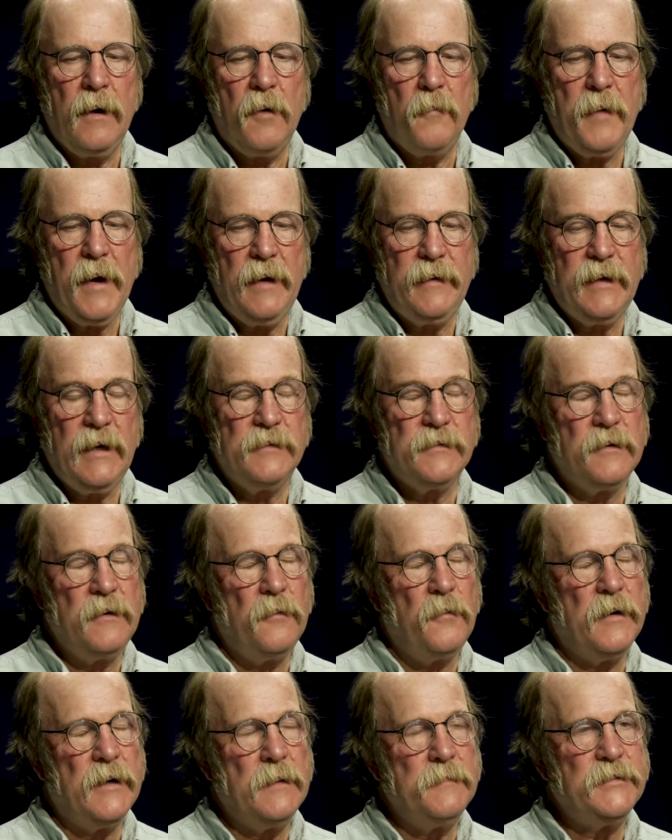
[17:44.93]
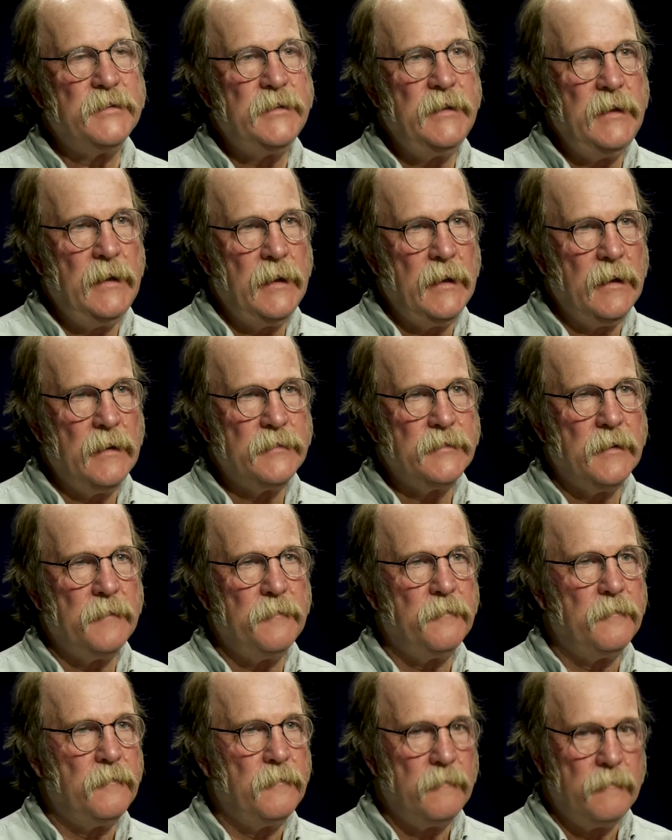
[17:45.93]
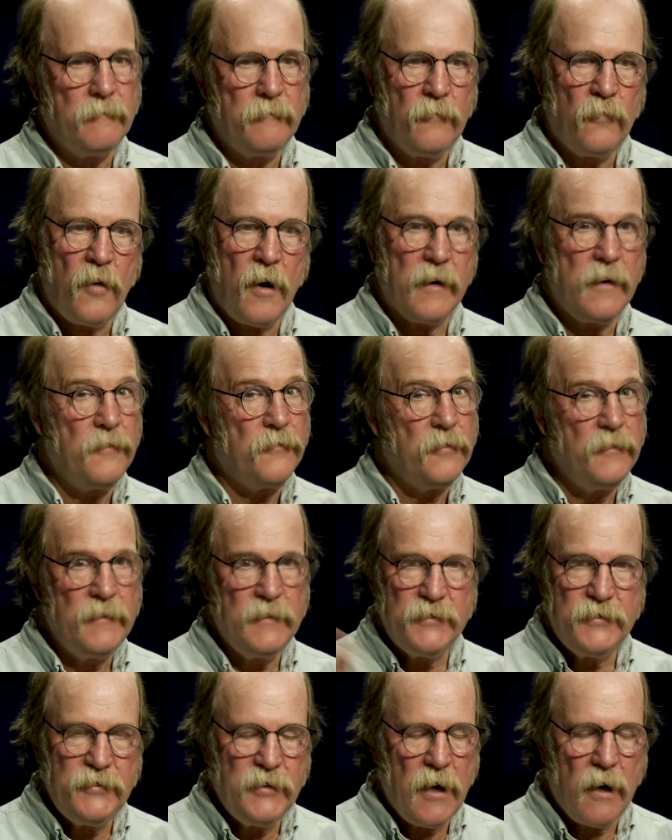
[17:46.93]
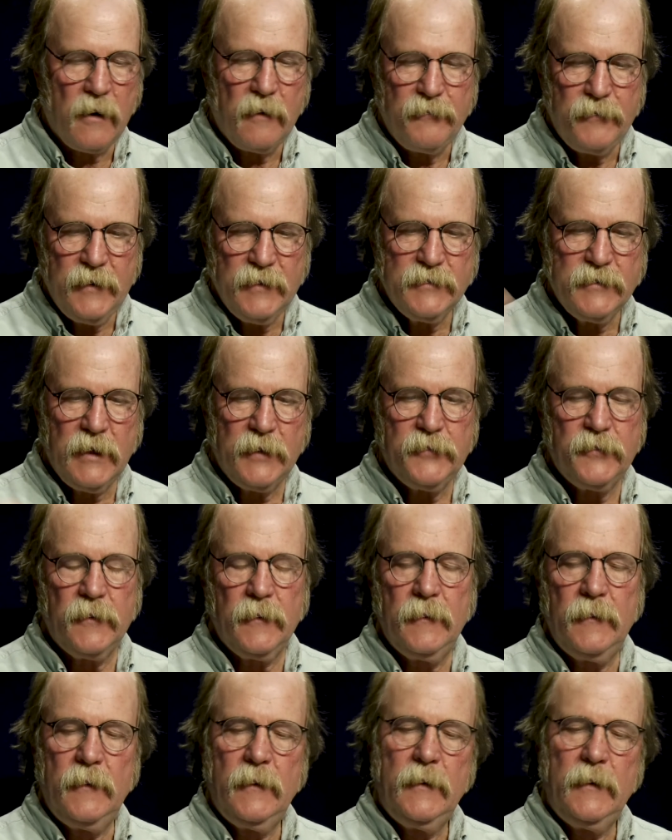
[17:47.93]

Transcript: pay attention to what I'm seeing as I'm walking through this geography, et cetera.